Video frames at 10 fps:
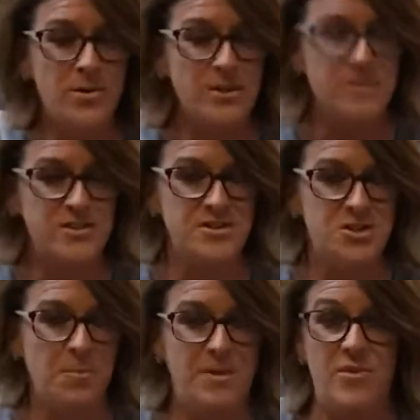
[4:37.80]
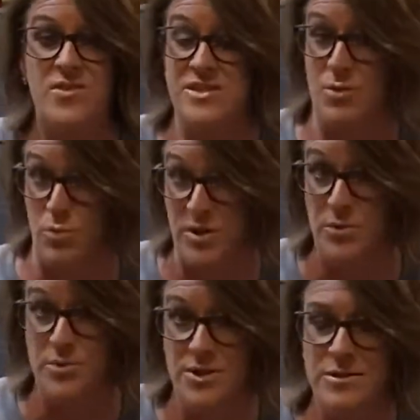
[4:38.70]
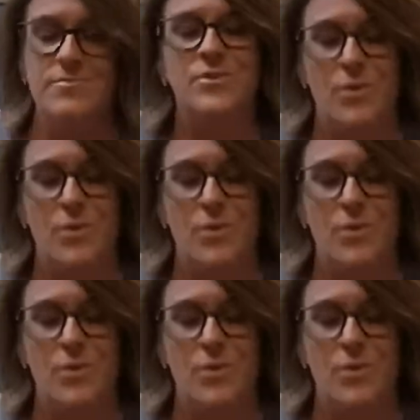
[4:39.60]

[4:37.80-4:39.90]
can just determine if it's a real word